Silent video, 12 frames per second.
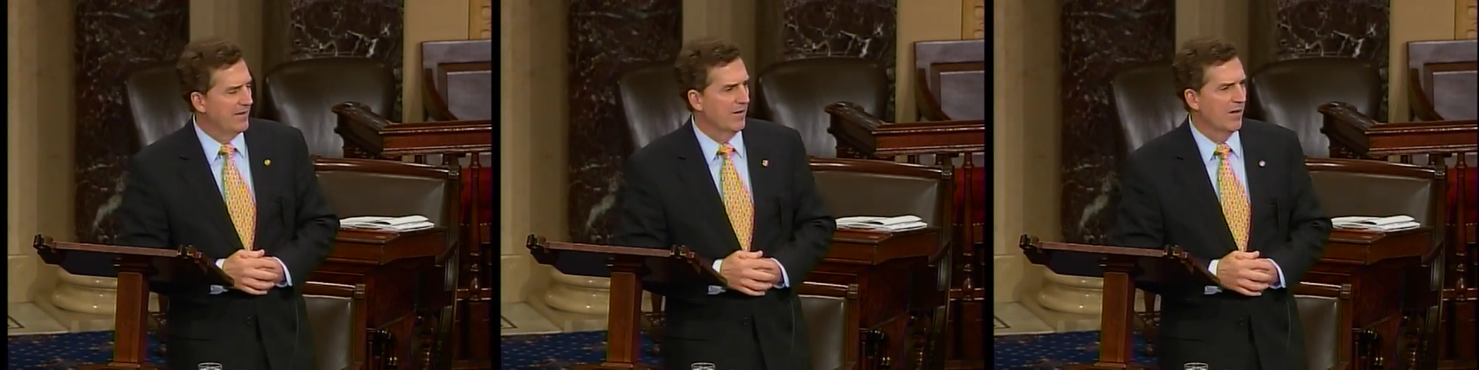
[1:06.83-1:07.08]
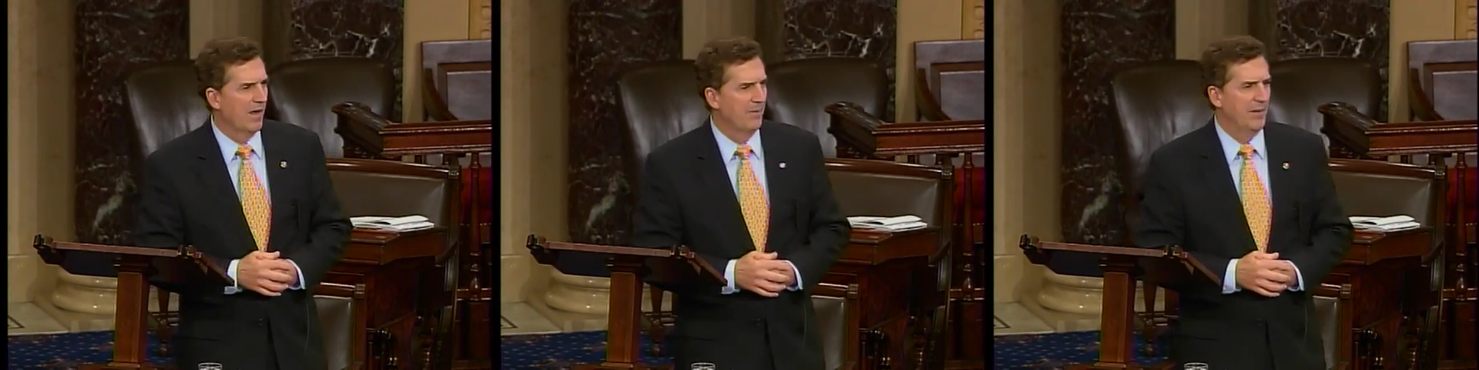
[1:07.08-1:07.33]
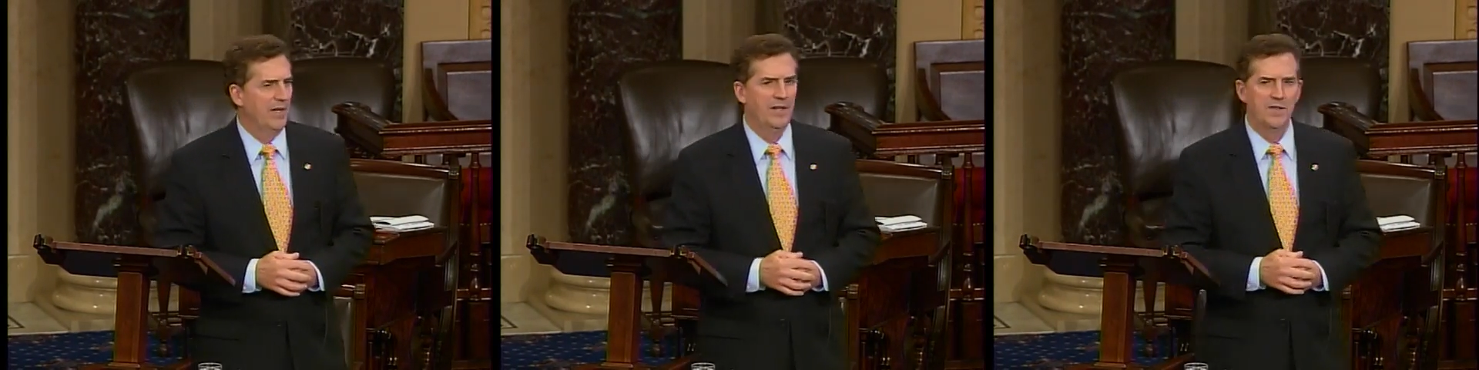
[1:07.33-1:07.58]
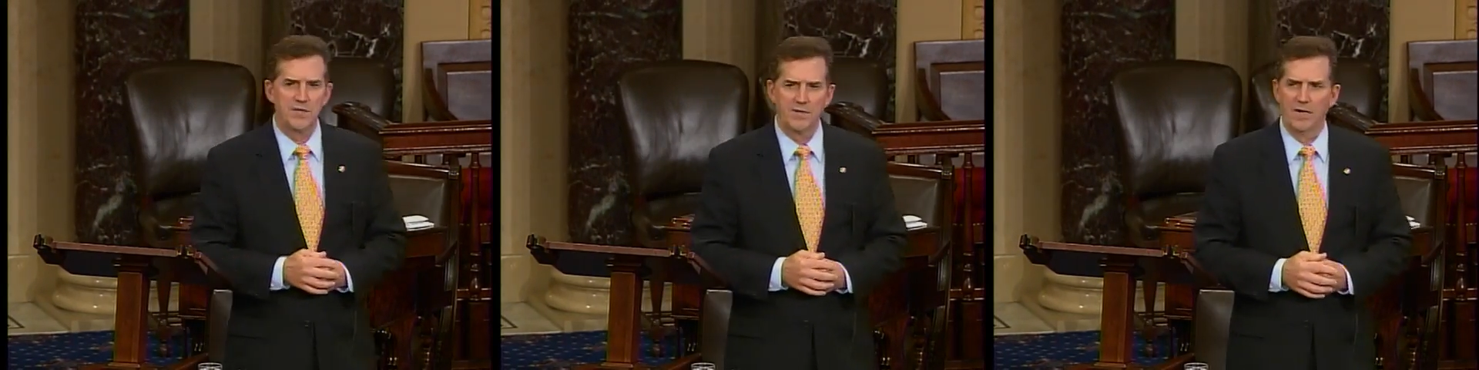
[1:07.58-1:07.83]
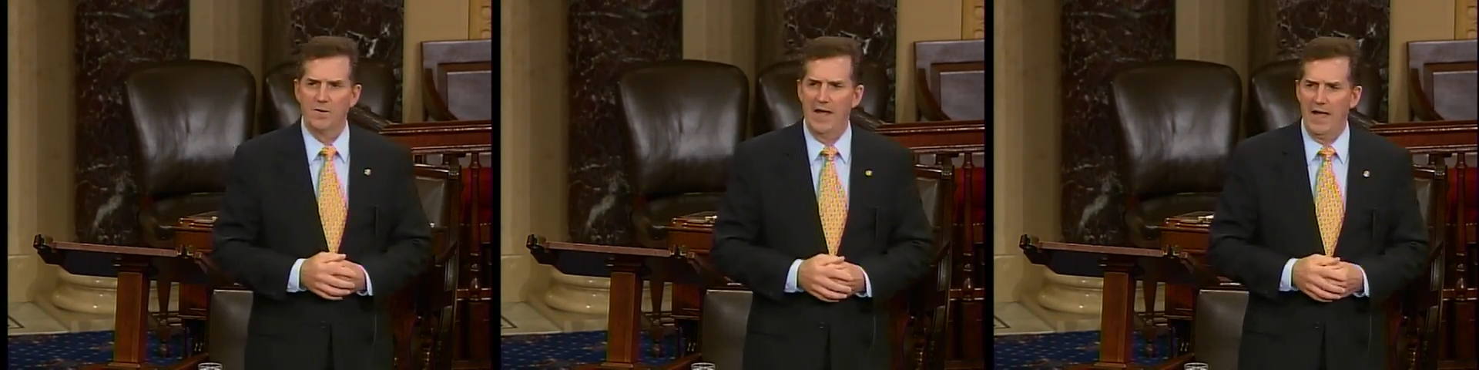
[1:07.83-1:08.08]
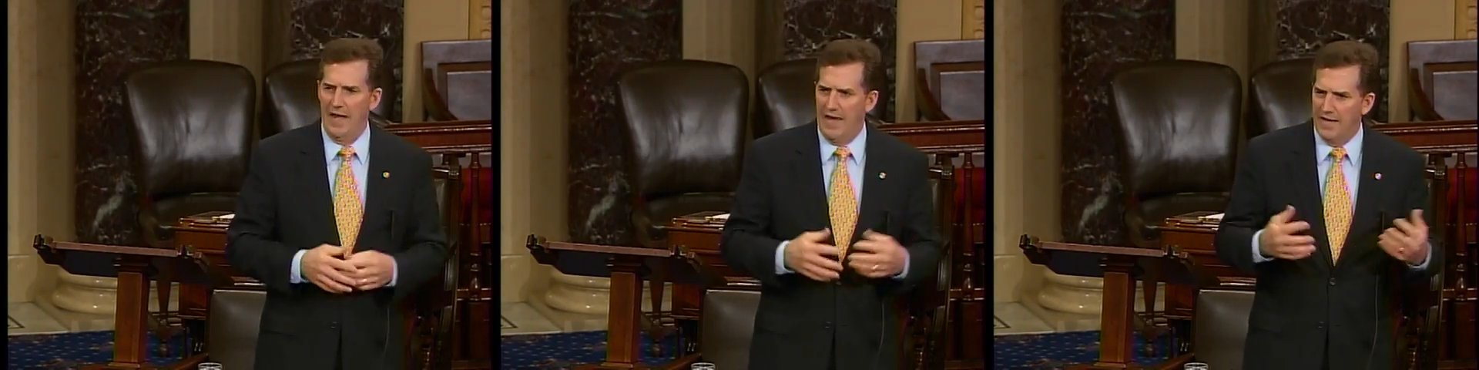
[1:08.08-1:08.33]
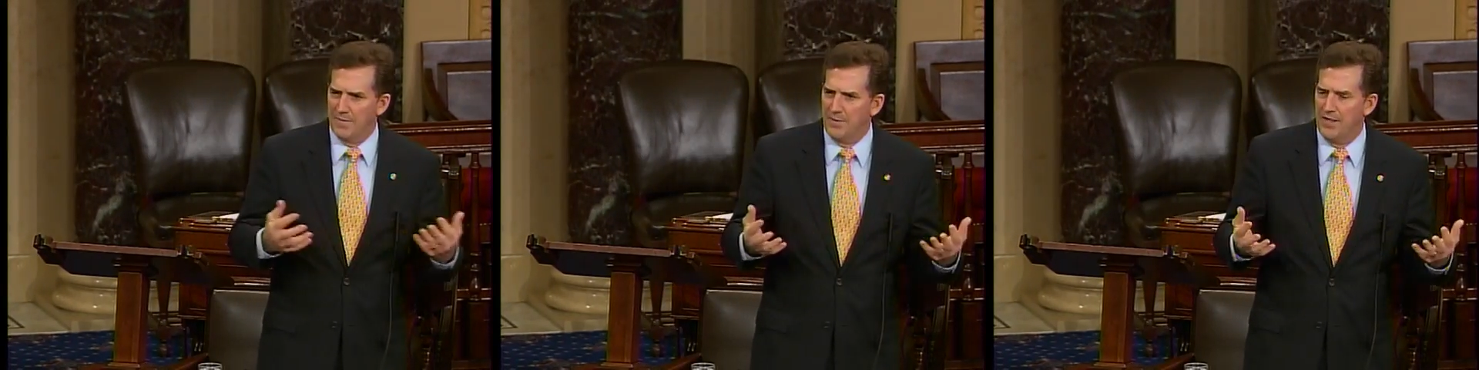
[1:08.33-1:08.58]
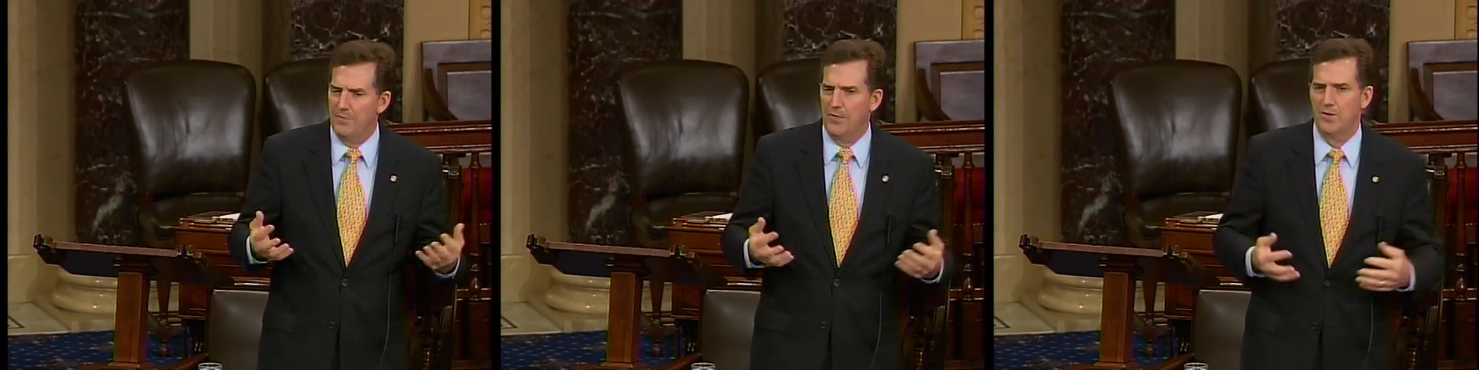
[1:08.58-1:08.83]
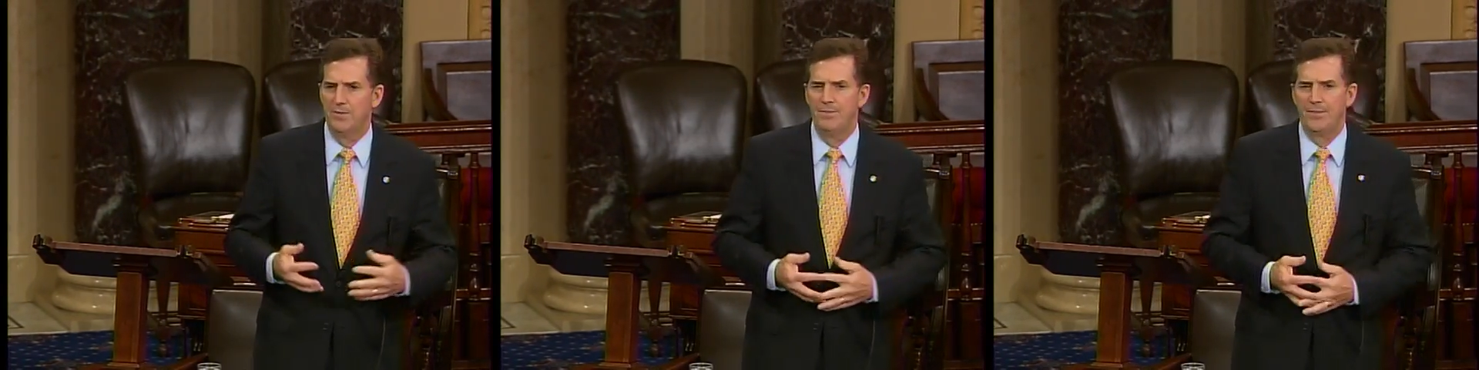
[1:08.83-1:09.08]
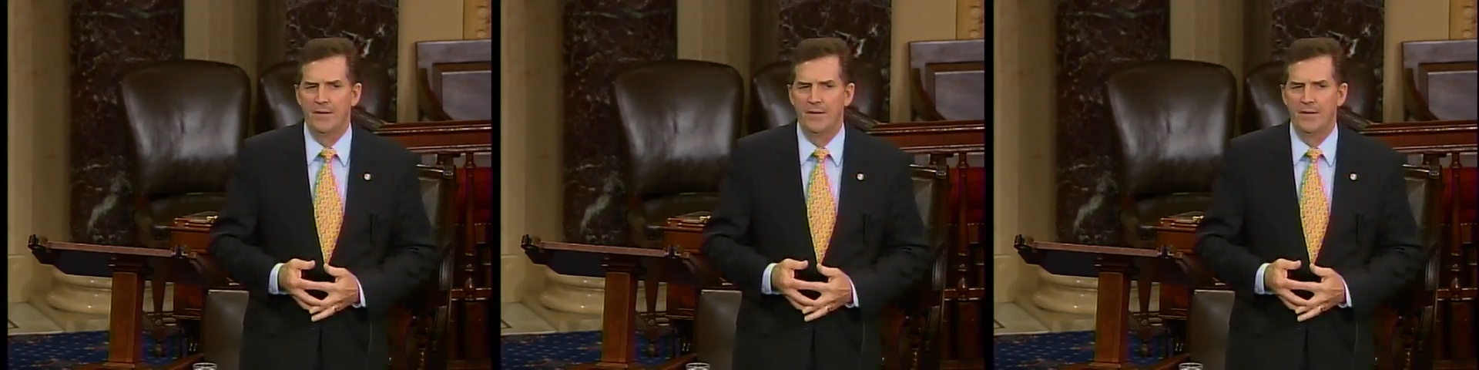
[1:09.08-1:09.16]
their companies, add people,